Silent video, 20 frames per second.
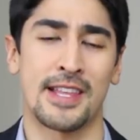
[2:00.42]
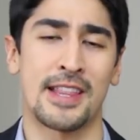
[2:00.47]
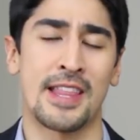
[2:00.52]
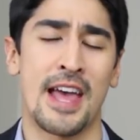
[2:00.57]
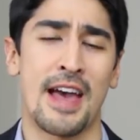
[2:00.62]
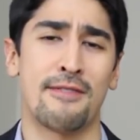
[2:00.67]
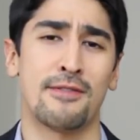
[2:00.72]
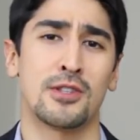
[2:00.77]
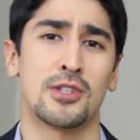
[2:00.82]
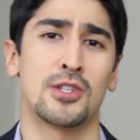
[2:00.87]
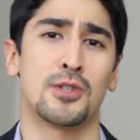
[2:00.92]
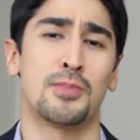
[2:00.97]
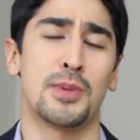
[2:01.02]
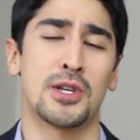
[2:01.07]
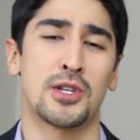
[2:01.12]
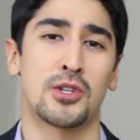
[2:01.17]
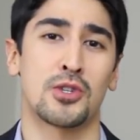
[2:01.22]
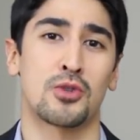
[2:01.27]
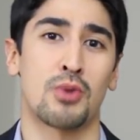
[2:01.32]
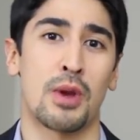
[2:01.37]
that they have a
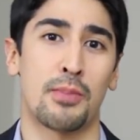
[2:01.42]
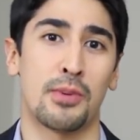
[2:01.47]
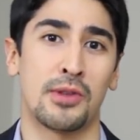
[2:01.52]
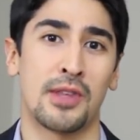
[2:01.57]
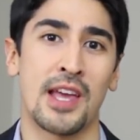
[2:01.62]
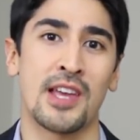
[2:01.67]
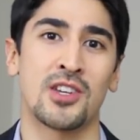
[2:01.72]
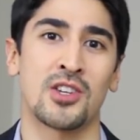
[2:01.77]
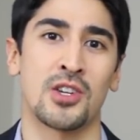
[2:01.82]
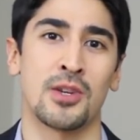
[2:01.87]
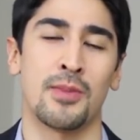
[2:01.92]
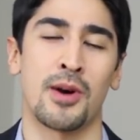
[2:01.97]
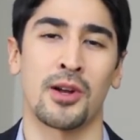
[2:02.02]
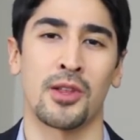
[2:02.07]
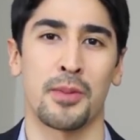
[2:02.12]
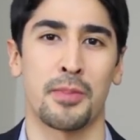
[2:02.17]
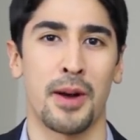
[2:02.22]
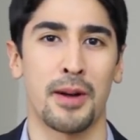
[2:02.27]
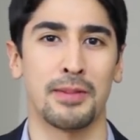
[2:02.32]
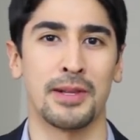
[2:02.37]
suspicious reputation among
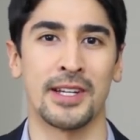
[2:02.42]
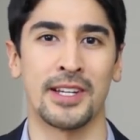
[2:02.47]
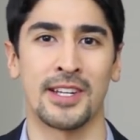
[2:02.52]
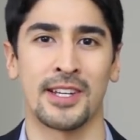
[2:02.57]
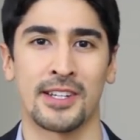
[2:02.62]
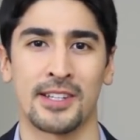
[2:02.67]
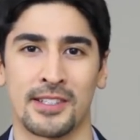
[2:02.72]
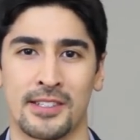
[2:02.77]
the public.